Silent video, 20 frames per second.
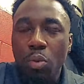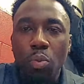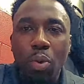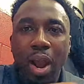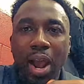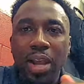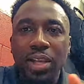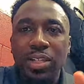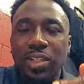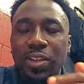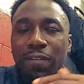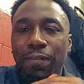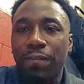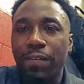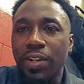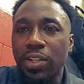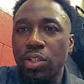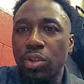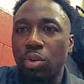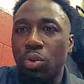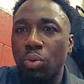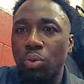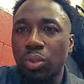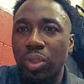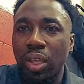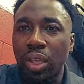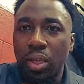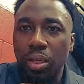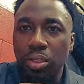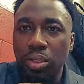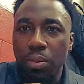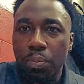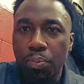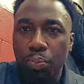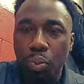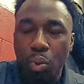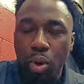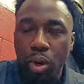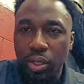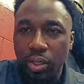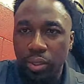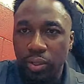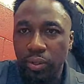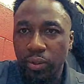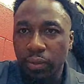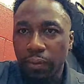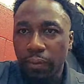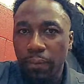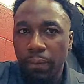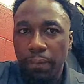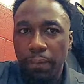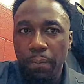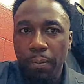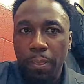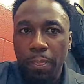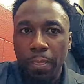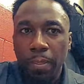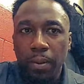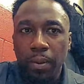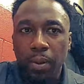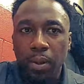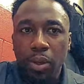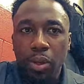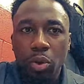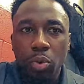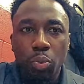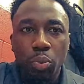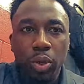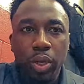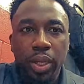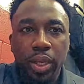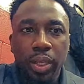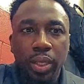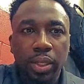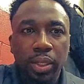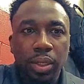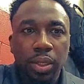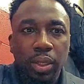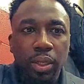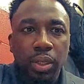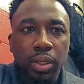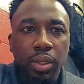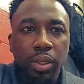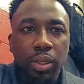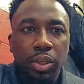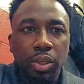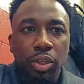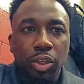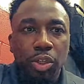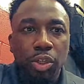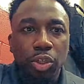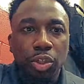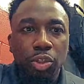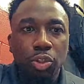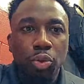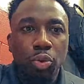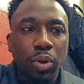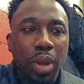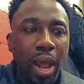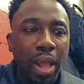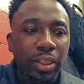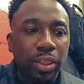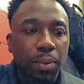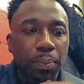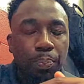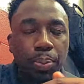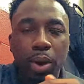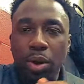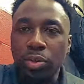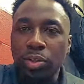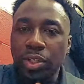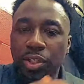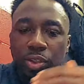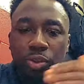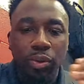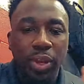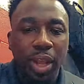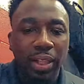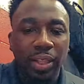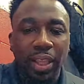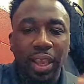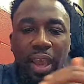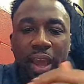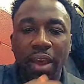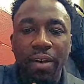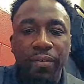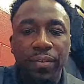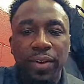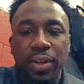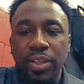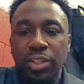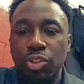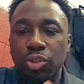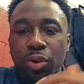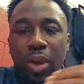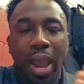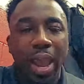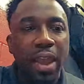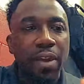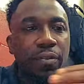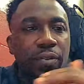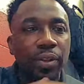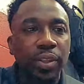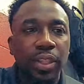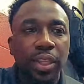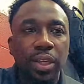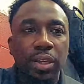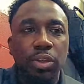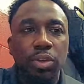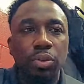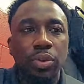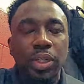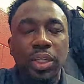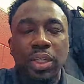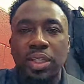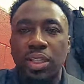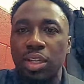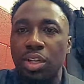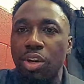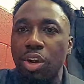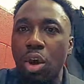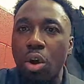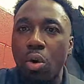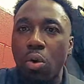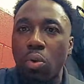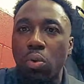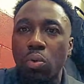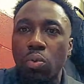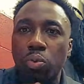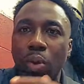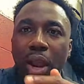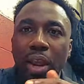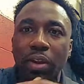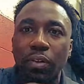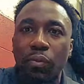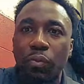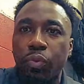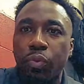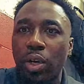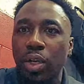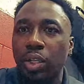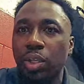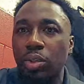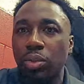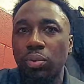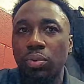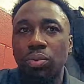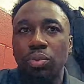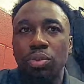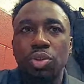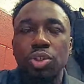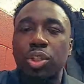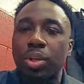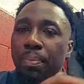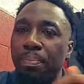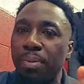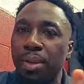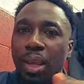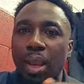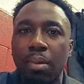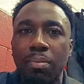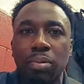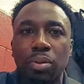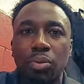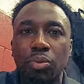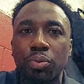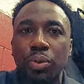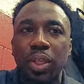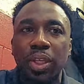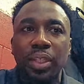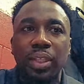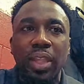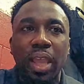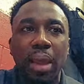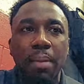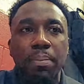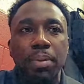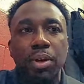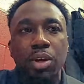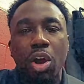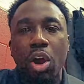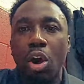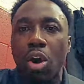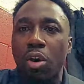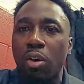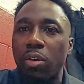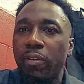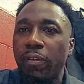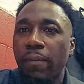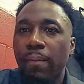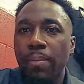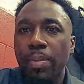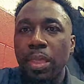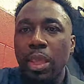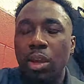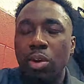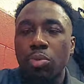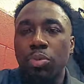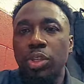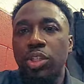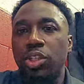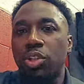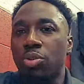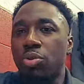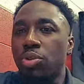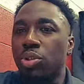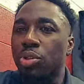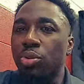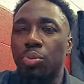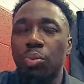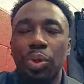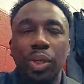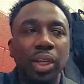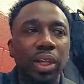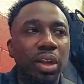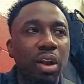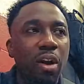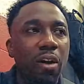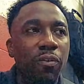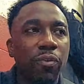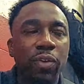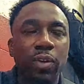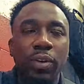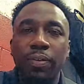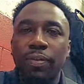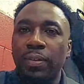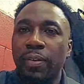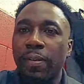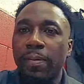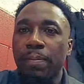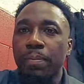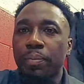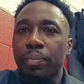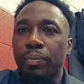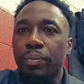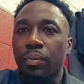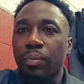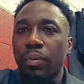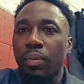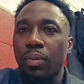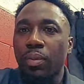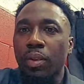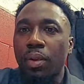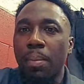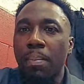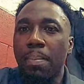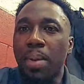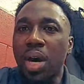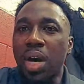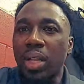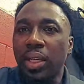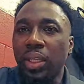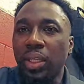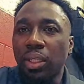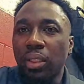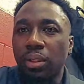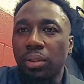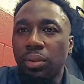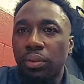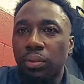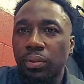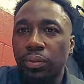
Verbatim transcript: Why is the physical things important? When you got the person, you got the evidence, you got everything you need to know right in front of you. You should be able to read that, but no. We choose to read off of money,